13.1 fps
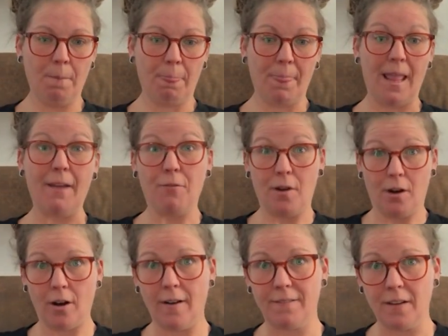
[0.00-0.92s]
If we are
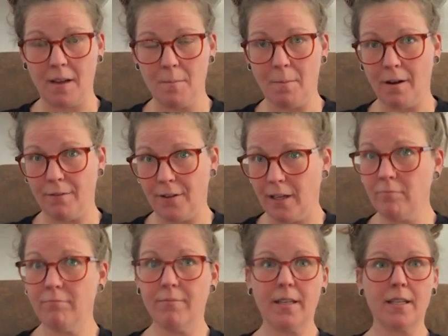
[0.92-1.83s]
huffing and
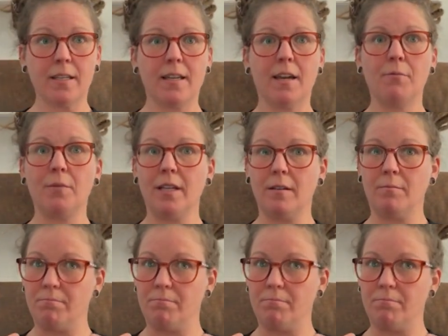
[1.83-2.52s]
puffing, can we